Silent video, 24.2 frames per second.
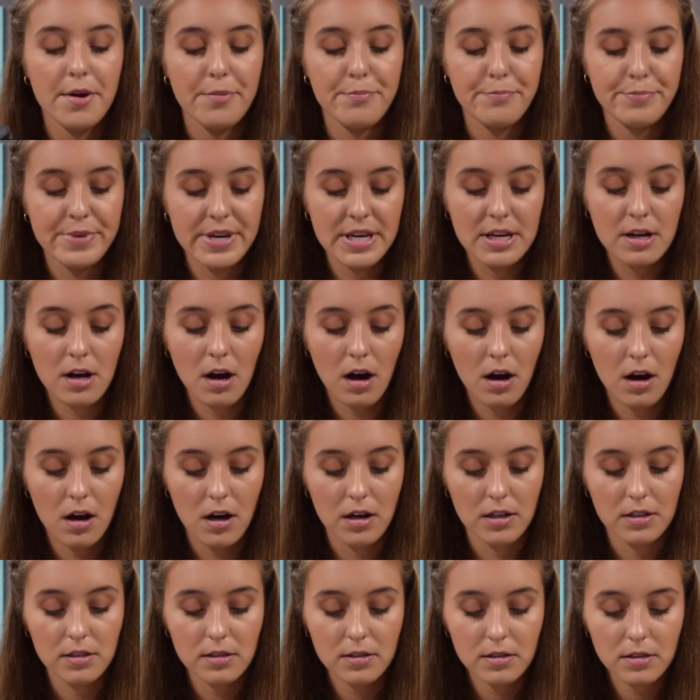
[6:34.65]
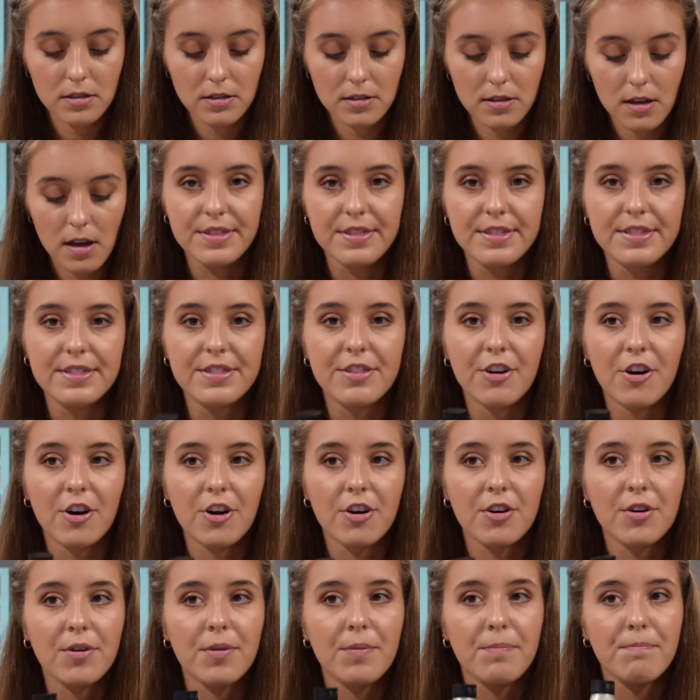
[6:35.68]
because
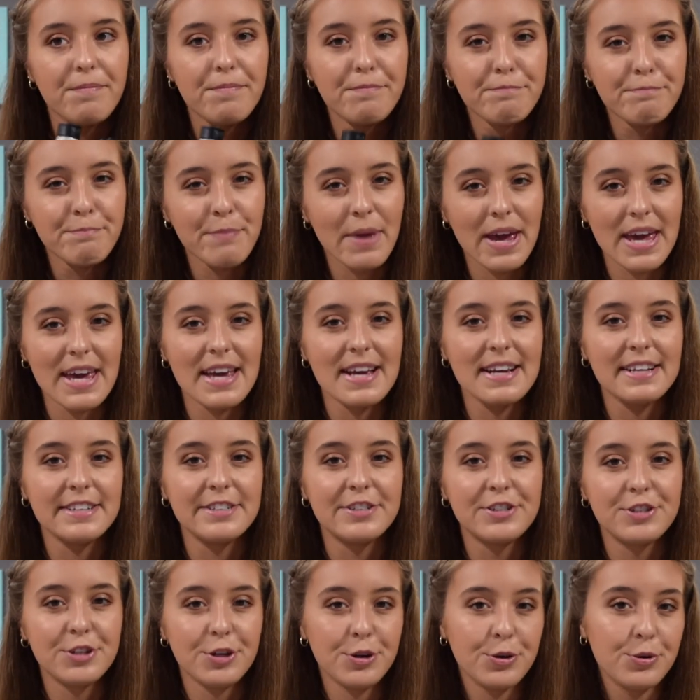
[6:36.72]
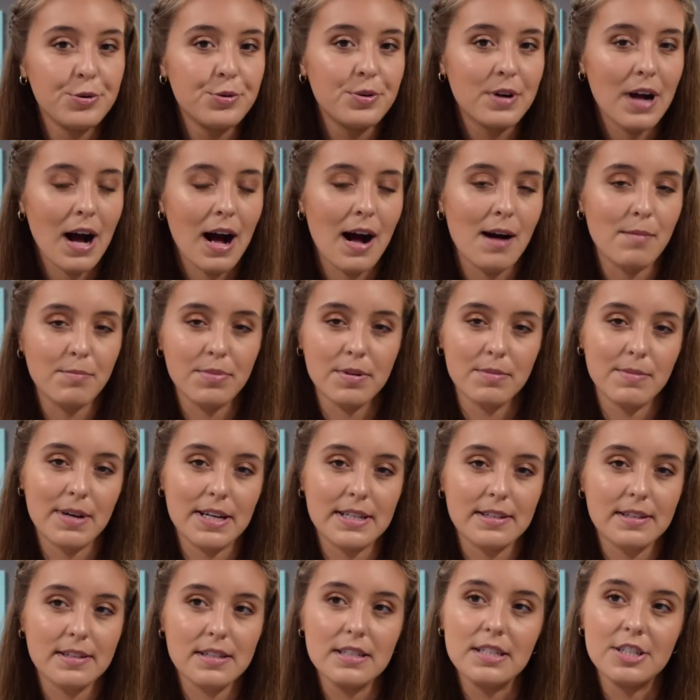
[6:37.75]
they're made to
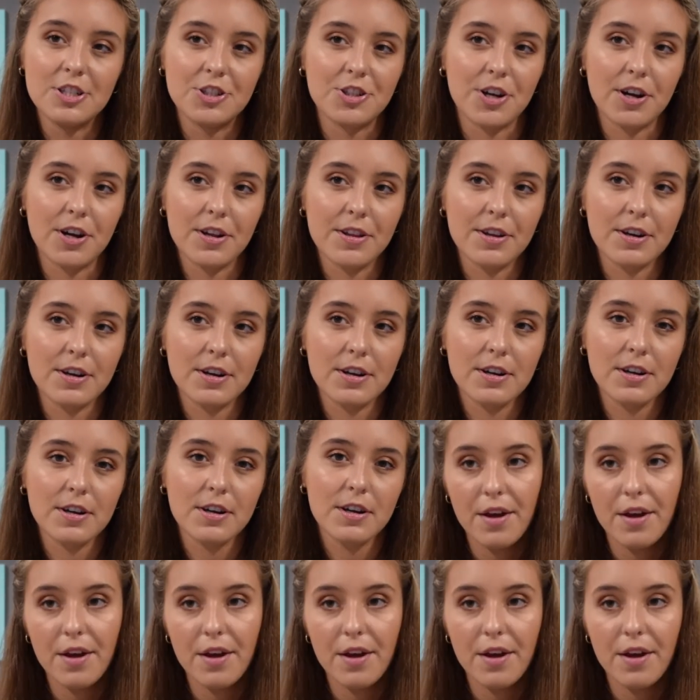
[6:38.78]
complement each other.